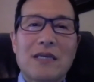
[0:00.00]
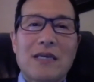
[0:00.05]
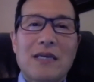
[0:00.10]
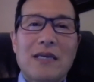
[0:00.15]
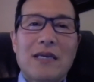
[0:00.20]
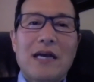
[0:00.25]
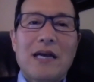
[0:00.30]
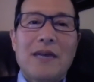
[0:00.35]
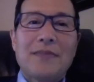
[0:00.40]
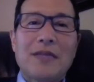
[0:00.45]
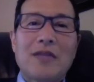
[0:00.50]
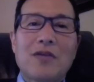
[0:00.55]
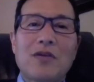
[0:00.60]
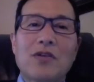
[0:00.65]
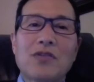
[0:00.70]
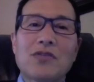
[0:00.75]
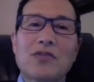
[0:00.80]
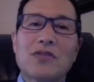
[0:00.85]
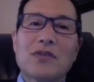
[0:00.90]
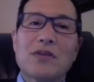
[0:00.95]
I mean,
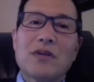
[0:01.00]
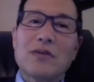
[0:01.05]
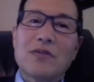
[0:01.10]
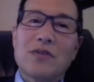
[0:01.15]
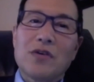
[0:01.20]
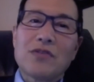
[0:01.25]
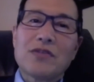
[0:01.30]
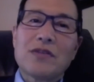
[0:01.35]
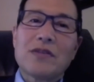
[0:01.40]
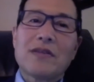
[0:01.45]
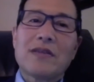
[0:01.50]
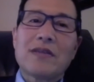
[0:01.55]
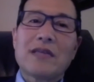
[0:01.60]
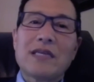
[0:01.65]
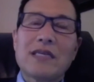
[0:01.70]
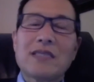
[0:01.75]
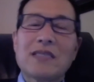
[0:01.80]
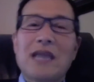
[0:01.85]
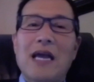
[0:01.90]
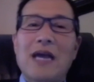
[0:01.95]
those are the
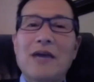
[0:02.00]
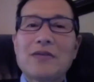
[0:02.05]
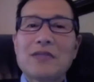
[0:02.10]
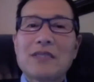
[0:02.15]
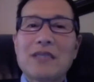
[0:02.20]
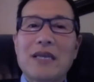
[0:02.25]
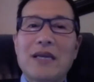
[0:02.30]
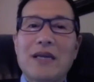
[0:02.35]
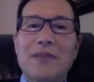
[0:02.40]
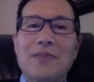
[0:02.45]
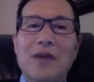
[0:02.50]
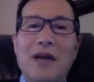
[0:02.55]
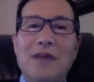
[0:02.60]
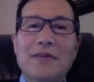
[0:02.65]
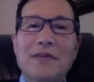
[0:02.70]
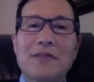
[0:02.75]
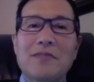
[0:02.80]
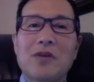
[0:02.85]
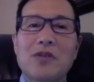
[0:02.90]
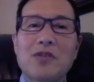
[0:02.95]
things I would say are
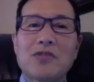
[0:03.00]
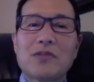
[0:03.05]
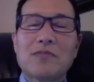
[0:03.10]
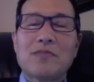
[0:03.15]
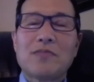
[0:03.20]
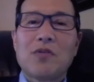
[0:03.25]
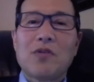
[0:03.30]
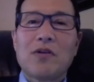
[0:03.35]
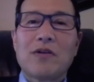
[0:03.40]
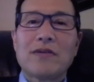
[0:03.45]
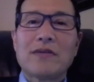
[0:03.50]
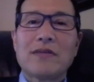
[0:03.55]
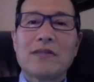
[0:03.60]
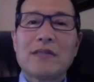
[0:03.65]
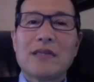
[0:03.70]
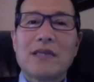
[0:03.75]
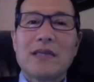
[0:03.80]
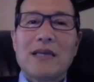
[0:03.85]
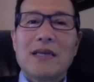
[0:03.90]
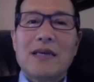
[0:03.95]
probably the most important.
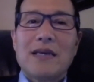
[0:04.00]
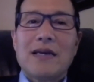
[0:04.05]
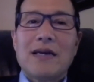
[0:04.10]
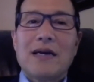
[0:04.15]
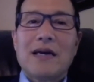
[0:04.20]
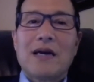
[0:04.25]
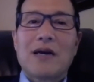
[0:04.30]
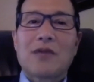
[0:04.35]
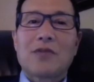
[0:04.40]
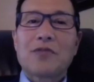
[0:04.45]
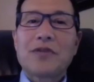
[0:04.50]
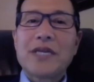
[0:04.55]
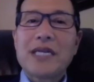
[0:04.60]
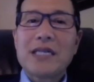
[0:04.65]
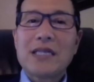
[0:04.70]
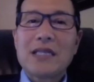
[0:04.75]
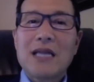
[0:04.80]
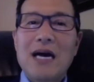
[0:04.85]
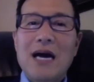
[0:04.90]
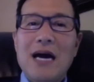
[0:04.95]
Read
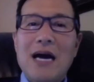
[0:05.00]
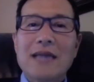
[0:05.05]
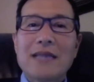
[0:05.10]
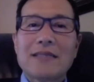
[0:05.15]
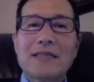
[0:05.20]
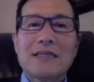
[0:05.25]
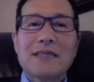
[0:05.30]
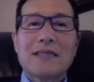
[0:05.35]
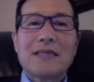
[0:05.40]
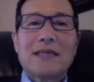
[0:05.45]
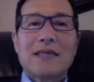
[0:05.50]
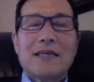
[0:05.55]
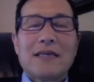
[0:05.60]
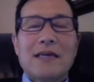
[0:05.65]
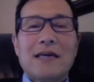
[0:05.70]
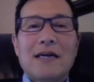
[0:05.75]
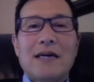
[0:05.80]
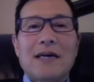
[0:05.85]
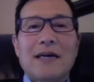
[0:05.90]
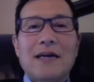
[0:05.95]
a lot
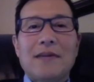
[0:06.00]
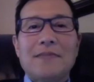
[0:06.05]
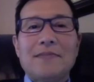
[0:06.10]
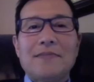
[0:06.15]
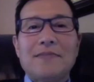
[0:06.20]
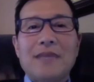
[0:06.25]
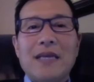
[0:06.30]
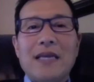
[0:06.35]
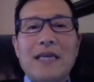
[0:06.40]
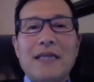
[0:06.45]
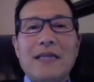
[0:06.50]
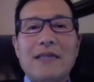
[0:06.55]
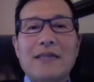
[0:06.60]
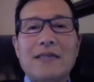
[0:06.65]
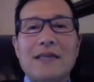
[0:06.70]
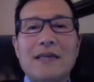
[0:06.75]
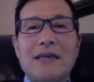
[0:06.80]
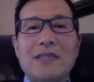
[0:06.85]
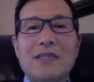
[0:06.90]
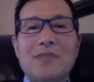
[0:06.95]

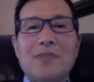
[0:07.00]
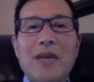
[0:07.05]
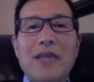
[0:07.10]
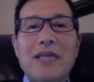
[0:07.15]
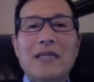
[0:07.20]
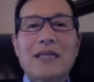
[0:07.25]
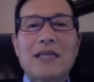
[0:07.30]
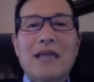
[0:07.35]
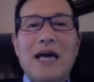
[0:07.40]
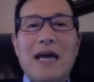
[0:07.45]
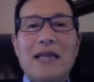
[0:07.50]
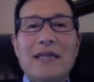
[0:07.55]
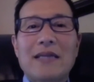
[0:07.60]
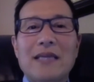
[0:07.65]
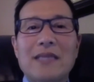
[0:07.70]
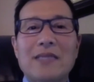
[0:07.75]
and spend a lot, as